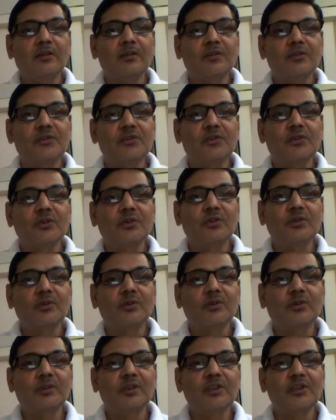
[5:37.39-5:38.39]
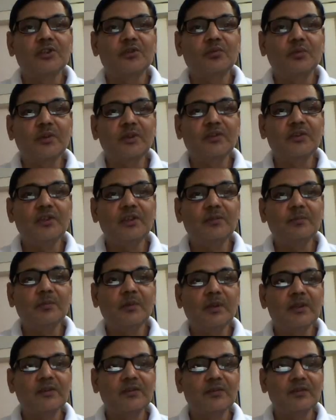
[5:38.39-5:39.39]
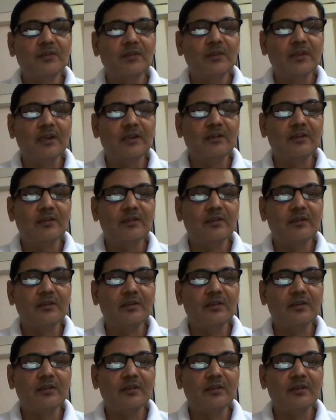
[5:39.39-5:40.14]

So this Vg plus, that